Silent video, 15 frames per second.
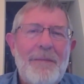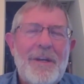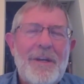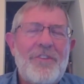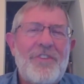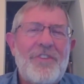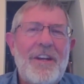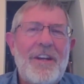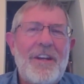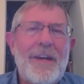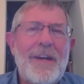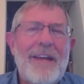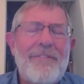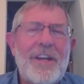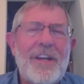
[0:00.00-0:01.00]
Because they don't
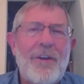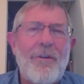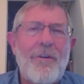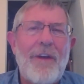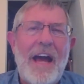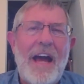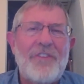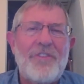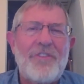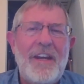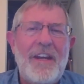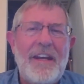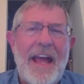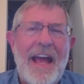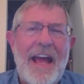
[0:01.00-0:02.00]
have the
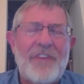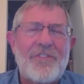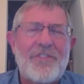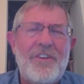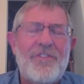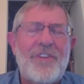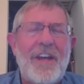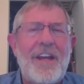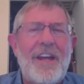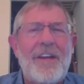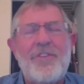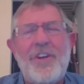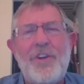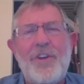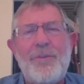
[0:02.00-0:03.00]
curiosity to ask and say,
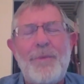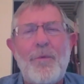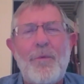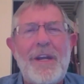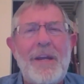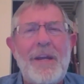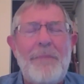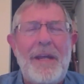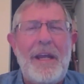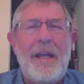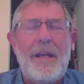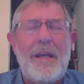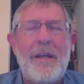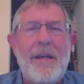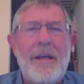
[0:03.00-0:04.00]
excuse me, what do you
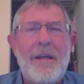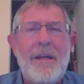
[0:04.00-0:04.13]
mean?